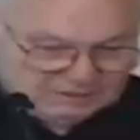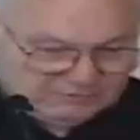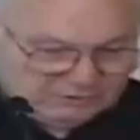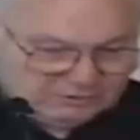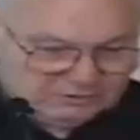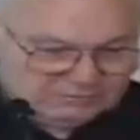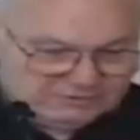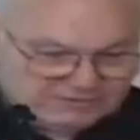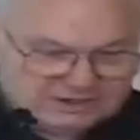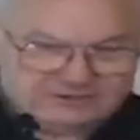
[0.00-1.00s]
if you're going over
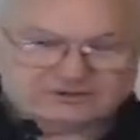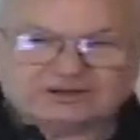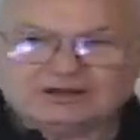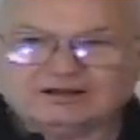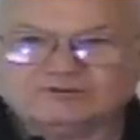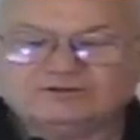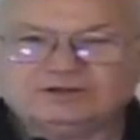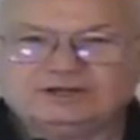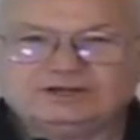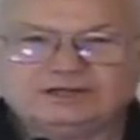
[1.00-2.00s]
1,000 gallons, you
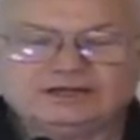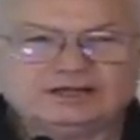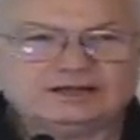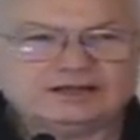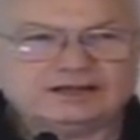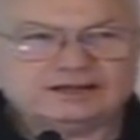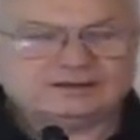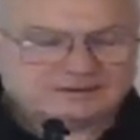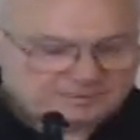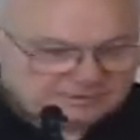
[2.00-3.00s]
need to get a
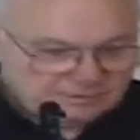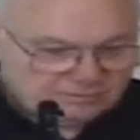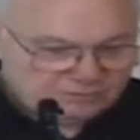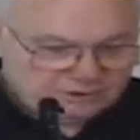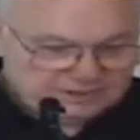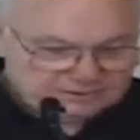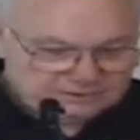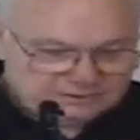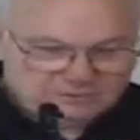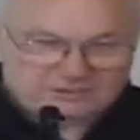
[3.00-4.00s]
permit
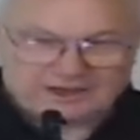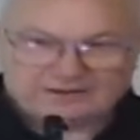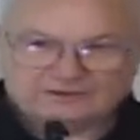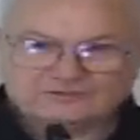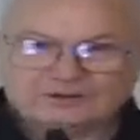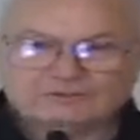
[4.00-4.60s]
to do that. And you see